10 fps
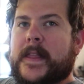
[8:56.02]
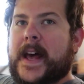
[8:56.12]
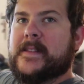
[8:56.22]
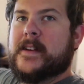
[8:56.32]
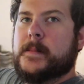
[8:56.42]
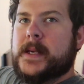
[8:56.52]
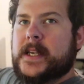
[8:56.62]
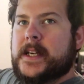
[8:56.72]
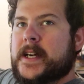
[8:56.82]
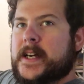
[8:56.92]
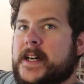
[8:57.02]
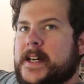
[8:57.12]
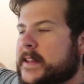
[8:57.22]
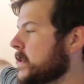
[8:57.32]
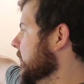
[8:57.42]
that's gonna be,
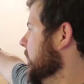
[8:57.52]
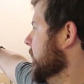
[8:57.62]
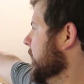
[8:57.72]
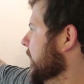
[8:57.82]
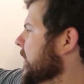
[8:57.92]
the